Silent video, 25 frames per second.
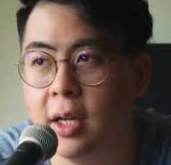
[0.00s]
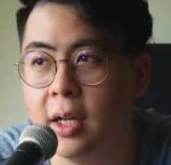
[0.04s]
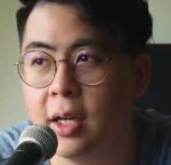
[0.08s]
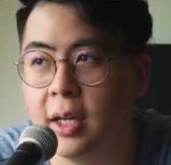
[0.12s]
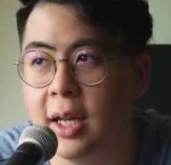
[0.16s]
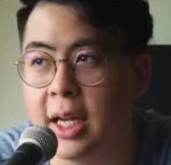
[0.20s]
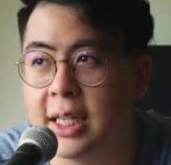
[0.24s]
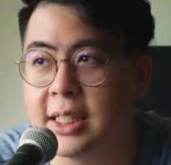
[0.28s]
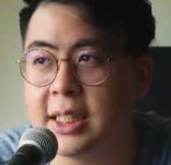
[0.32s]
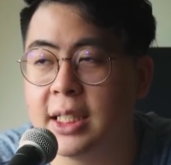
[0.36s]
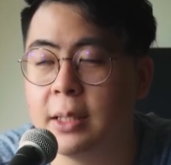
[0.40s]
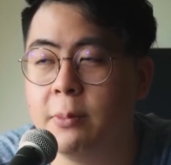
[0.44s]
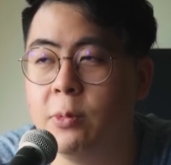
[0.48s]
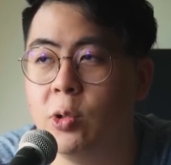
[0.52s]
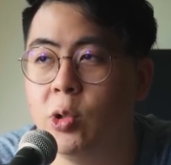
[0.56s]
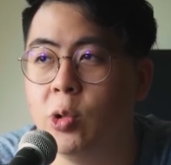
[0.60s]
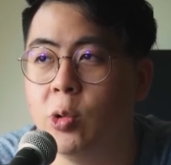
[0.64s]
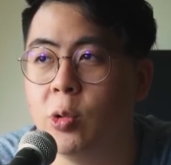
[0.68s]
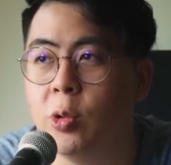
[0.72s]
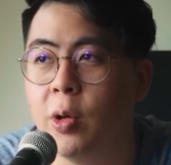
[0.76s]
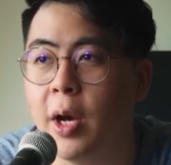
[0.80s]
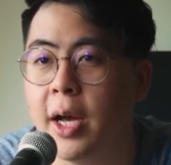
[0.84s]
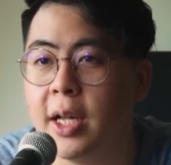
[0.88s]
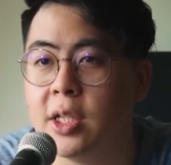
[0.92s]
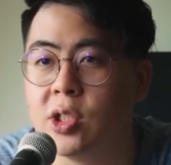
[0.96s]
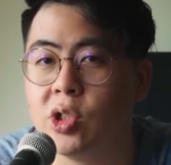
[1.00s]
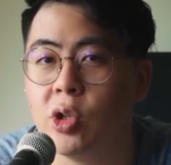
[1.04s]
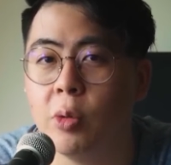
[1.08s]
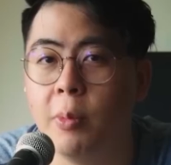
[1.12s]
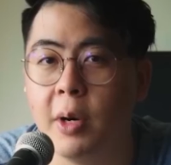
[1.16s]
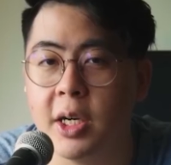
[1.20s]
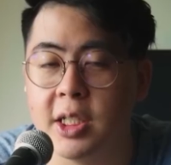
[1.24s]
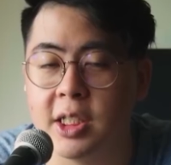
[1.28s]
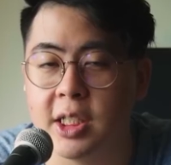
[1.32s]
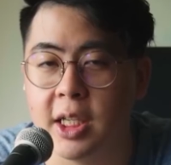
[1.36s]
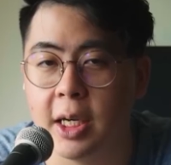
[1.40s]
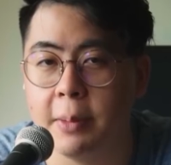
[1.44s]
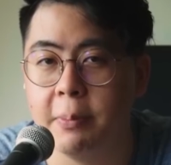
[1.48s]
Last time you had so
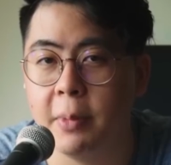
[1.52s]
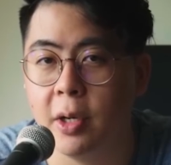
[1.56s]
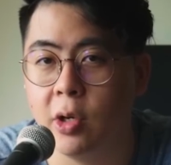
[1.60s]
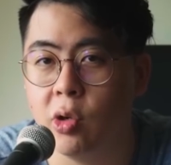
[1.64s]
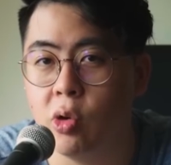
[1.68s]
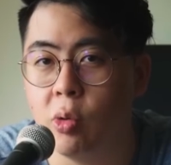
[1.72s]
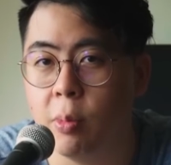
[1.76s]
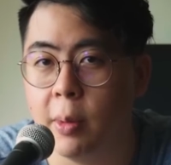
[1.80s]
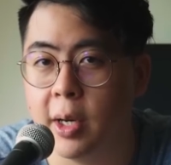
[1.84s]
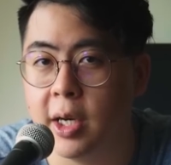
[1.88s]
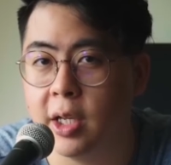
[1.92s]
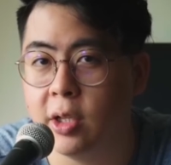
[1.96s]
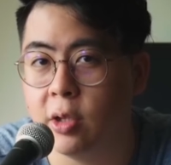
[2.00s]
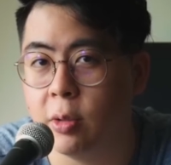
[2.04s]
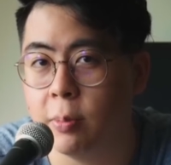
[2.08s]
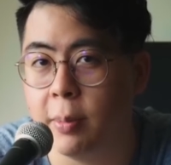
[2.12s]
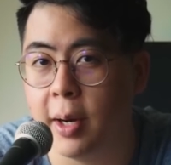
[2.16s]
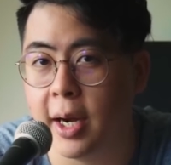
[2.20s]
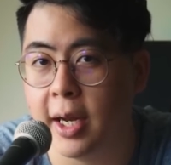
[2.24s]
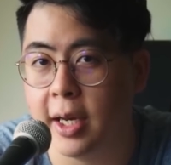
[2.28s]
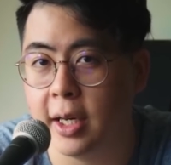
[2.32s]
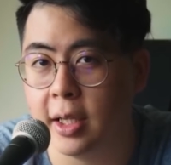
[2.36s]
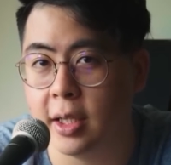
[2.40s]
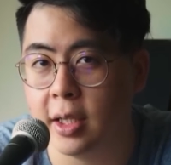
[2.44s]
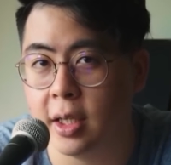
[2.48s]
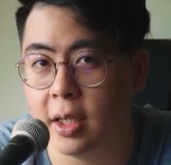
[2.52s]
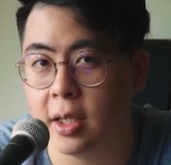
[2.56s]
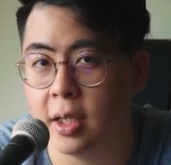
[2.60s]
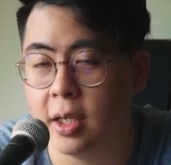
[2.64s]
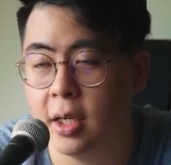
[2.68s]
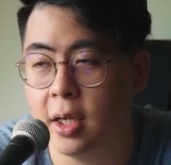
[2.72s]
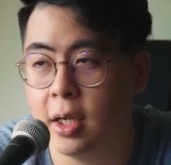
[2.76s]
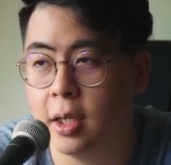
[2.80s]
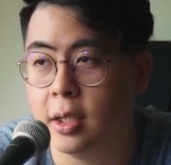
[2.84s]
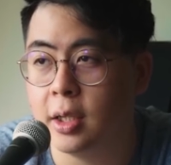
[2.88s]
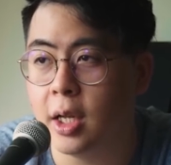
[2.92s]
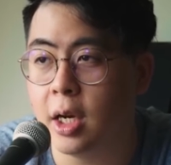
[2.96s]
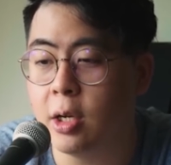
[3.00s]
much time but no money to buy anything.
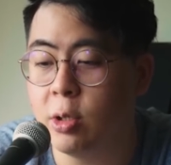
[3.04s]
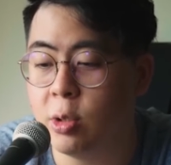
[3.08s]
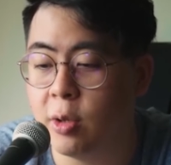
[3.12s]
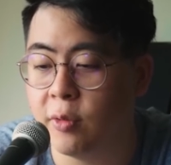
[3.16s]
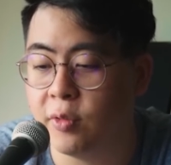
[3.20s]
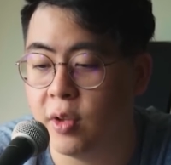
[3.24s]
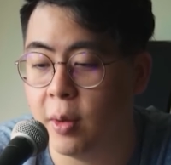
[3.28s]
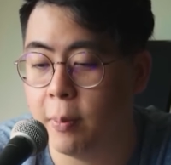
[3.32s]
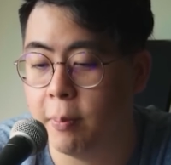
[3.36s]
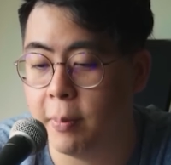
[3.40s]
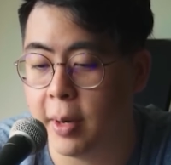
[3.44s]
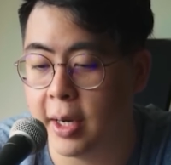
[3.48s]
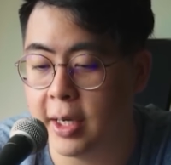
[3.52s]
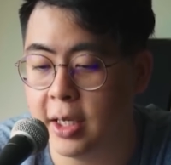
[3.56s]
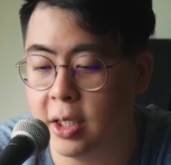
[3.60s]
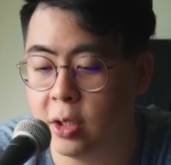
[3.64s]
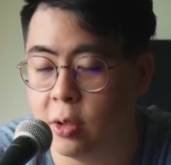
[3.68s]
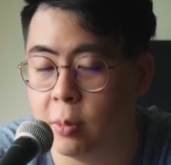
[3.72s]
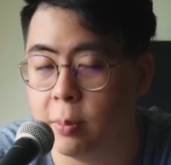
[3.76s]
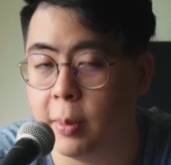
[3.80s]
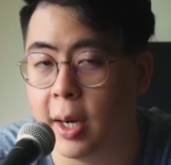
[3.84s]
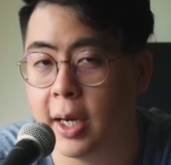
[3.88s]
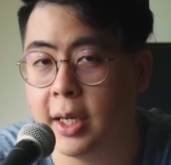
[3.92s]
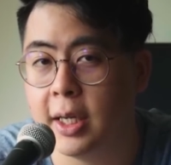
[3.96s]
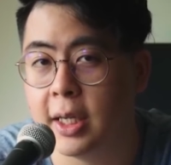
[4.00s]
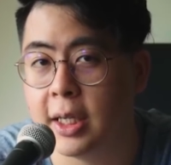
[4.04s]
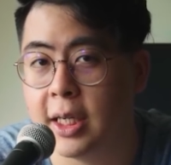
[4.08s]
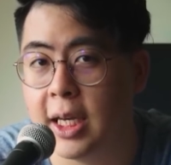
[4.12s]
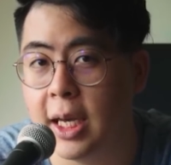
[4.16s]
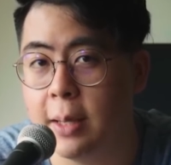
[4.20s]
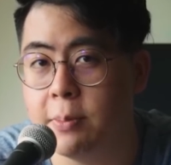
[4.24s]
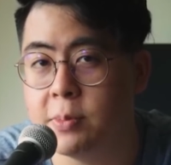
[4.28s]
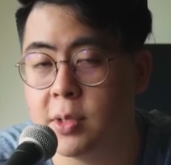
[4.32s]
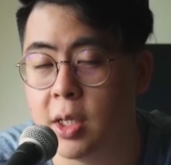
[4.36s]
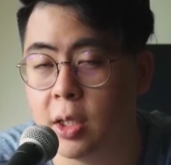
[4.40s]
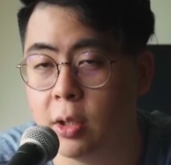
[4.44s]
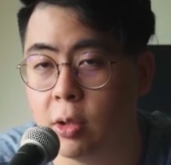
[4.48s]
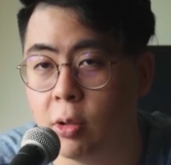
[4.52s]
Now you have the money to buy the
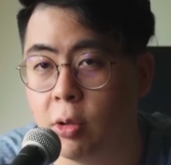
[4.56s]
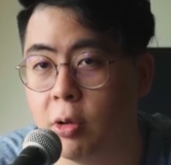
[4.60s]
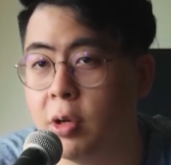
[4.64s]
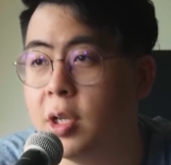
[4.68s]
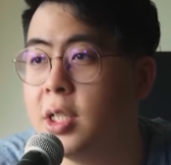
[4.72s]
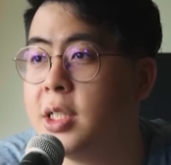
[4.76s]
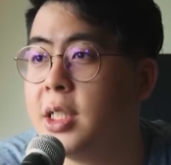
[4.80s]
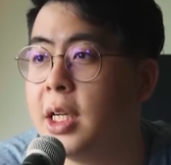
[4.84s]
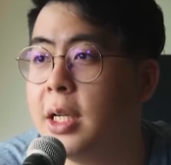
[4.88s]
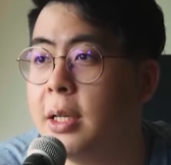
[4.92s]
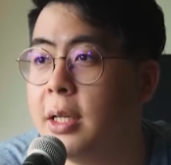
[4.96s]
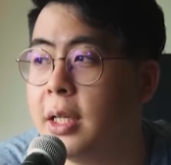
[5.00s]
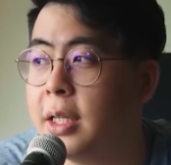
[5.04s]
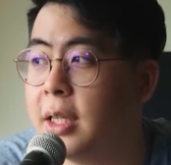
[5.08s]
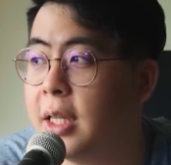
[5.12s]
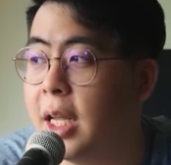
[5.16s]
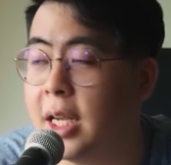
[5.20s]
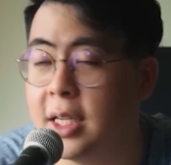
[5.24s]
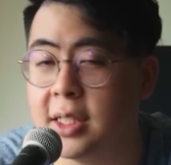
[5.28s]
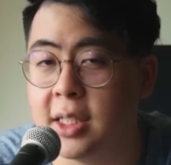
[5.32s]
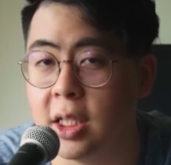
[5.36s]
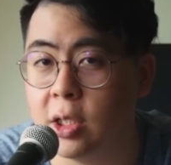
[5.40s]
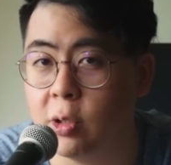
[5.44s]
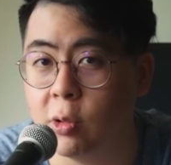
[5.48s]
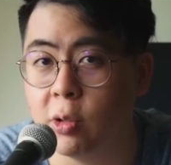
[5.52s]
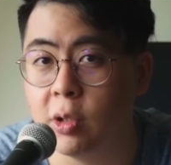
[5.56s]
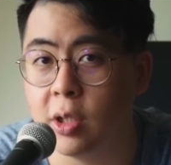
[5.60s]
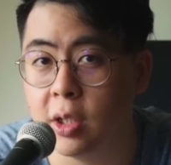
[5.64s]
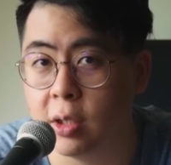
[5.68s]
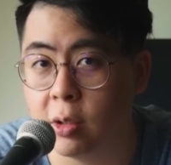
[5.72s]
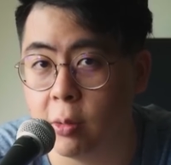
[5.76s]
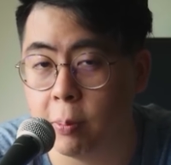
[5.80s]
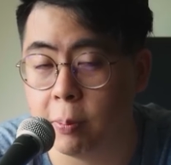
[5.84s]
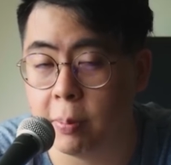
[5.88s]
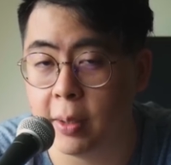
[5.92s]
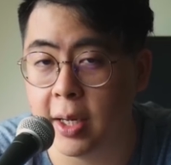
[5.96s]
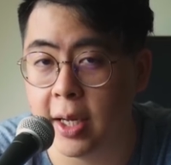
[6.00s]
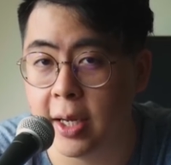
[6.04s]
games and toys and things that you want
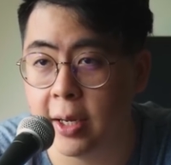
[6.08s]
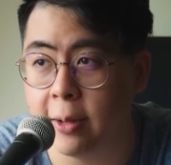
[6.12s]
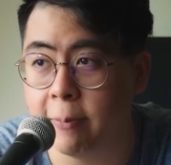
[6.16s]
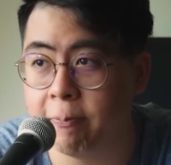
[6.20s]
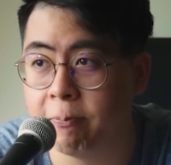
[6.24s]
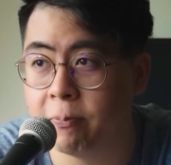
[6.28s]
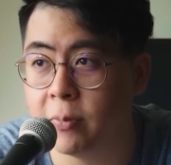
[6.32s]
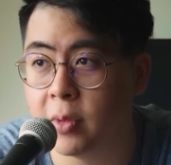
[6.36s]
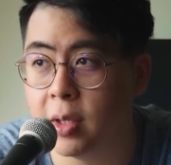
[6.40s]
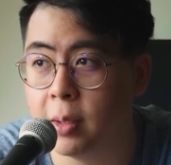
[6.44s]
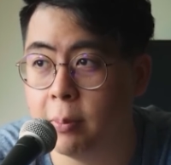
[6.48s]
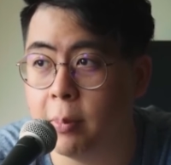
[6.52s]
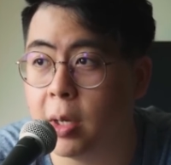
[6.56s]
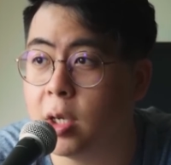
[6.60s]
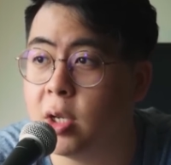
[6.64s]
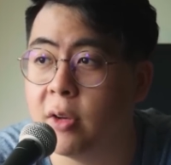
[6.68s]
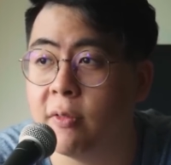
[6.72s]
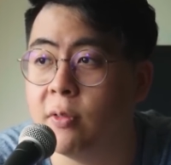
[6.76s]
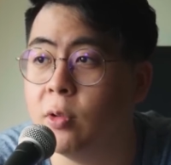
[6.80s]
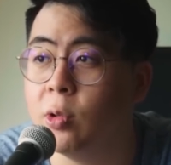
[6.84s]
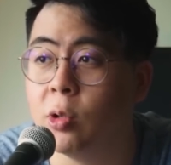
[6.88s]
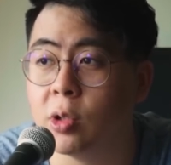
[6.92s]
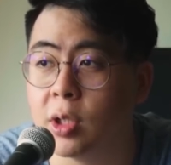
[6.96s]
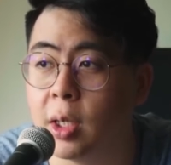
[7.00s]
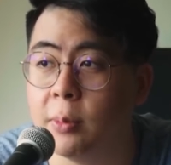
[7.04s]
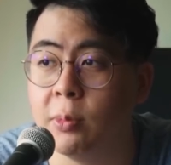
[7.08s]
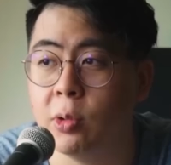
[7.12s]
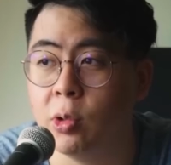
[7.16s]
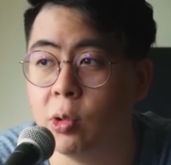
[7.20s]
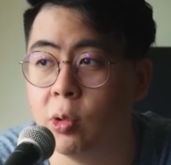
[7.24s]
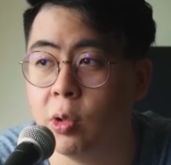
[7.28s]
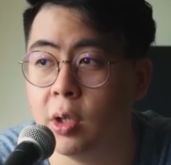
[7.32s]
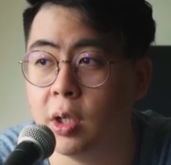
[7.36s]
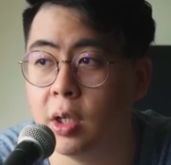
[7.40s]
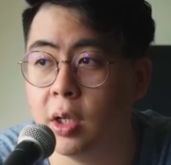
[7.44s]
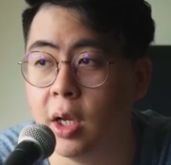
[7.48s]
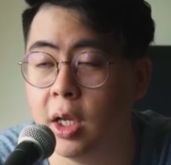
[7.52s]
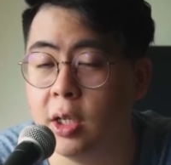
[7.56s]
to play, but you have no time to do
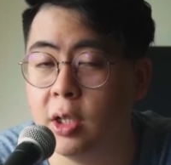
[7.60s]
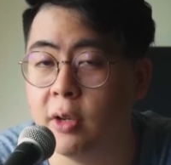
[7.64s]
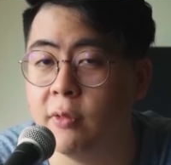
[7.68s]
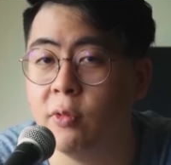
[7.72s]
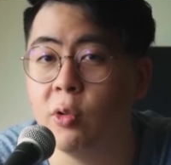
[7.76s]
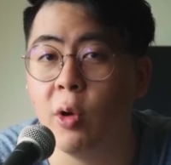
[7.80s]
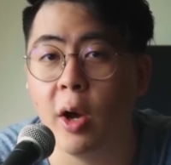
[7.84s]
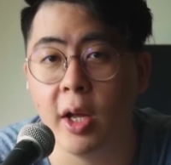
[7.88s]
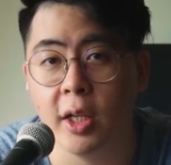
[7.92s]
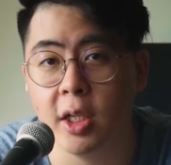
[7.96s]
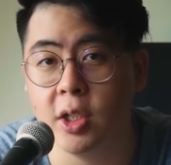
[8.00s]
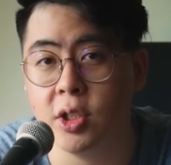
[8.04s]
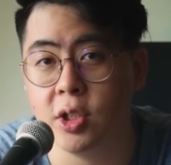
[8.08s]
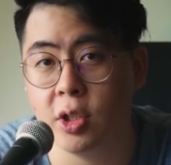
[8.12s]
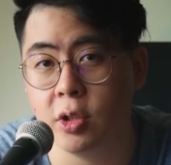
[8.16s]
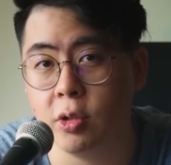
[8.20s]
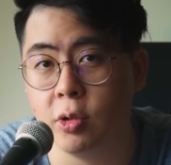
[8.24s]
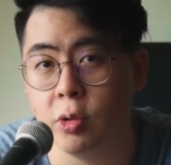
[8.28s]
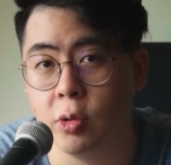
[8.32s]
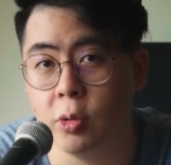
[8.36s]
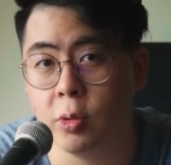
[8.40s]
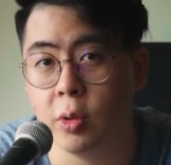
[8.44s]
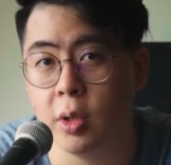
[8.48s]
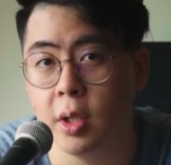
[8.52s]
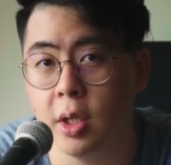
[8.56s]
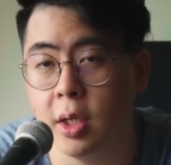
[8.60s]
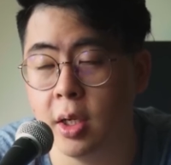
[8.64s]
it and you have no energy to do it.